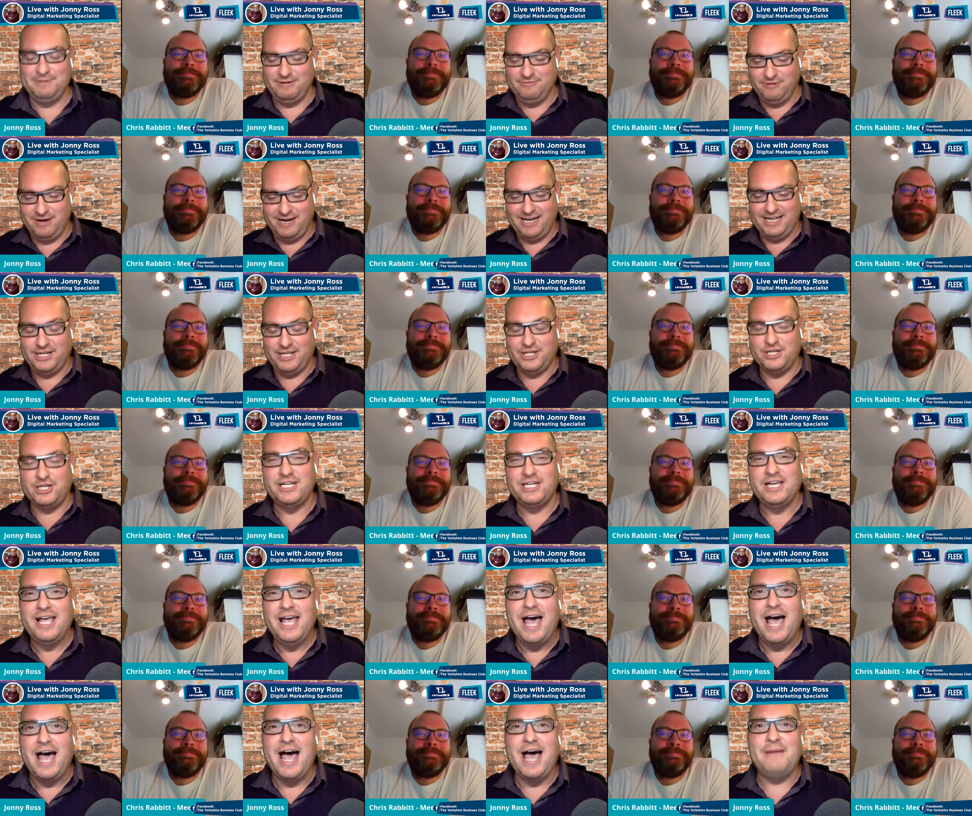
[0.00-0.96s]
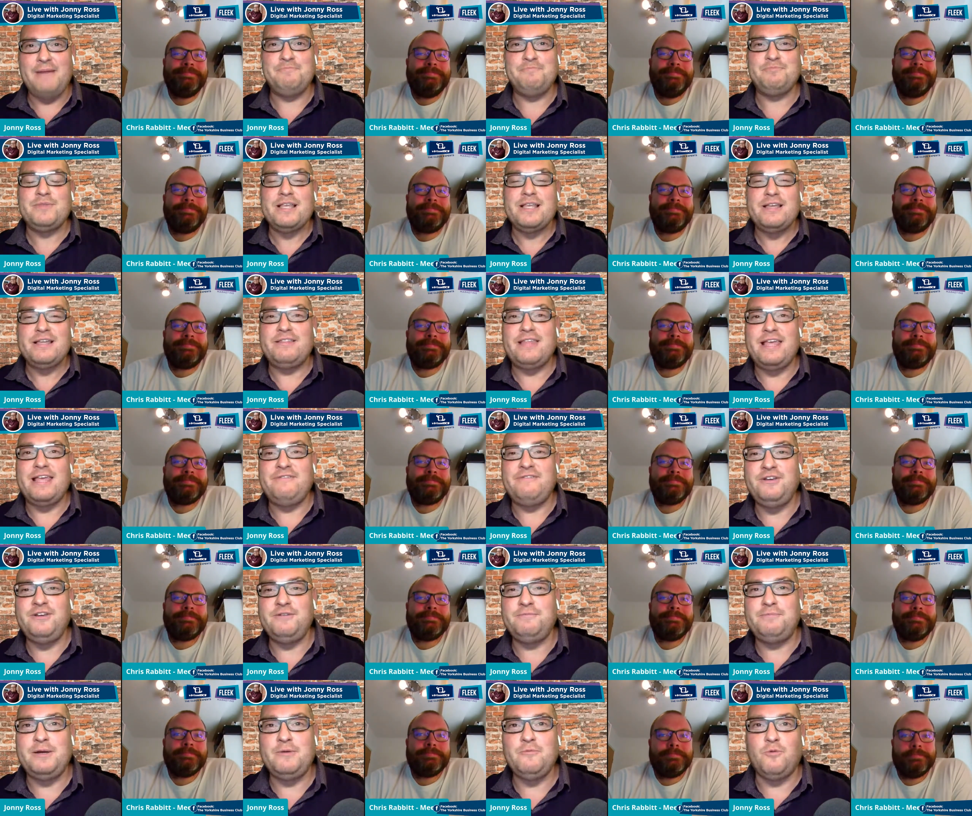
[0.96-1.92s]
Speaker 1: been really good. Um, if
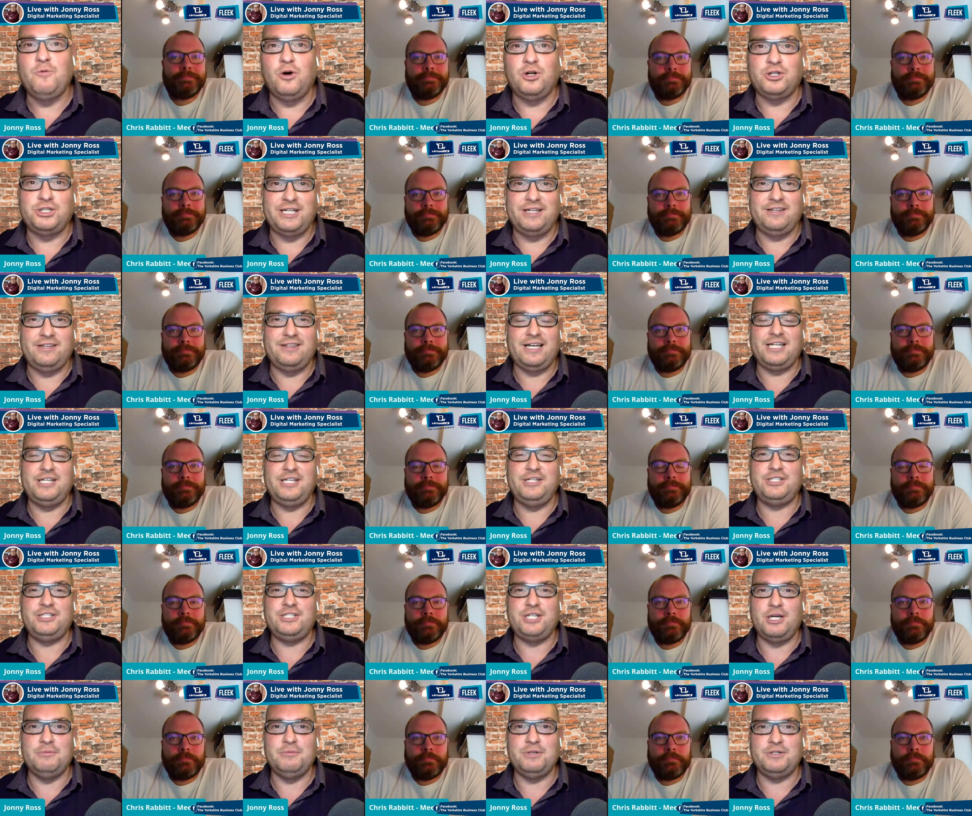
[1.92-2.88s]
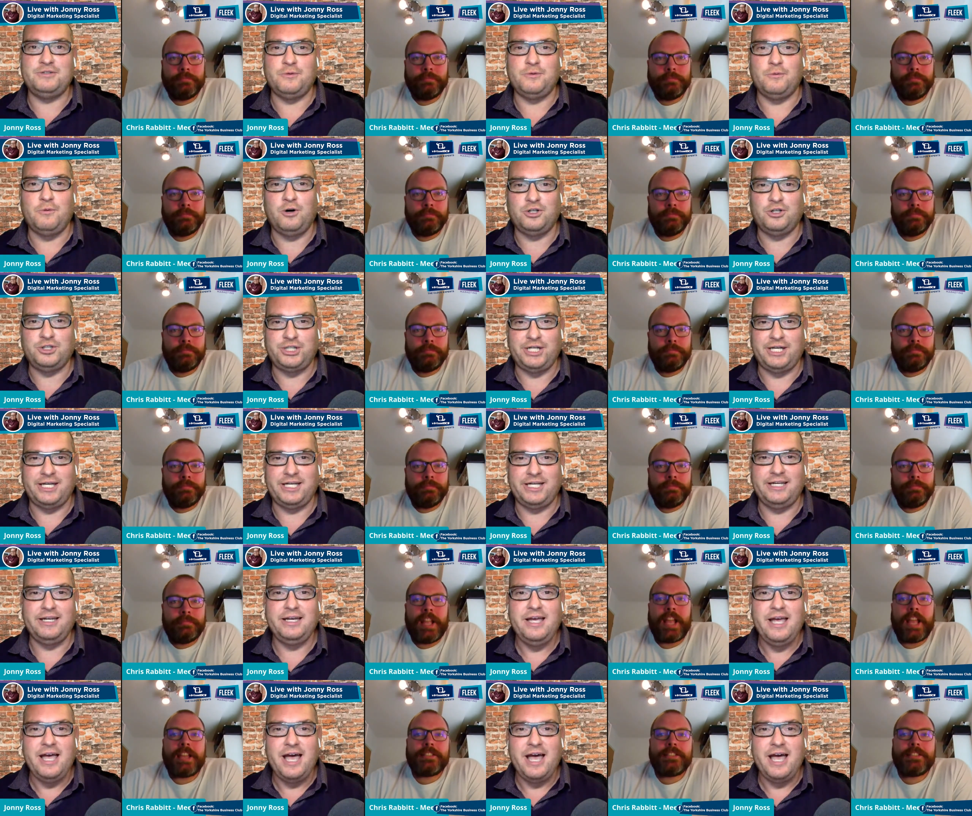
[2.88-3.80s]
you've been watching, thank you so much for watching.